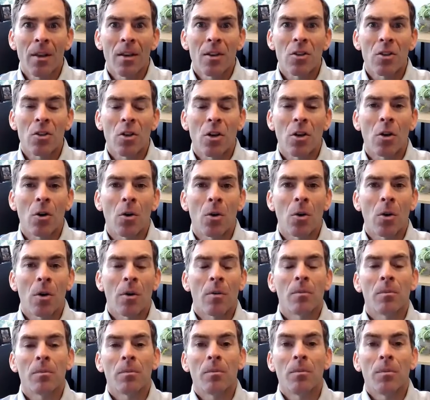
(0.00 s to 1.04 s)

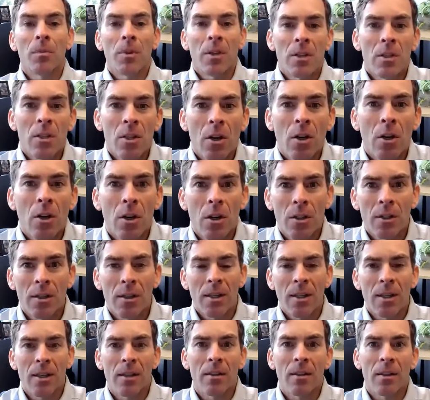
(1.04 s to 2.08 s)
So it's called
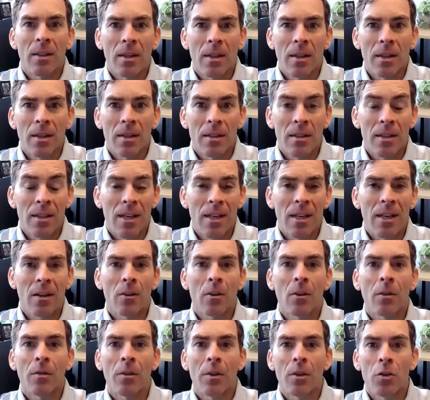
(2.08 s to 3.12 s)
the
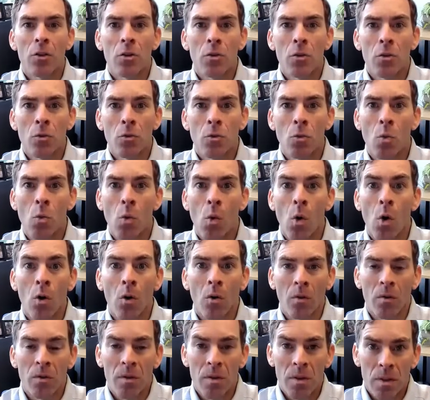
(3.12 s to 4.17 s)
Tale of the Two
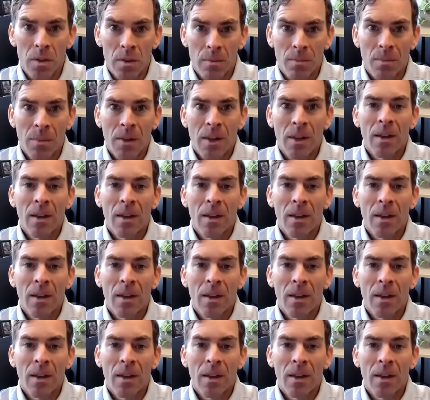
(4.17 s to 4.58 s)
Wolves.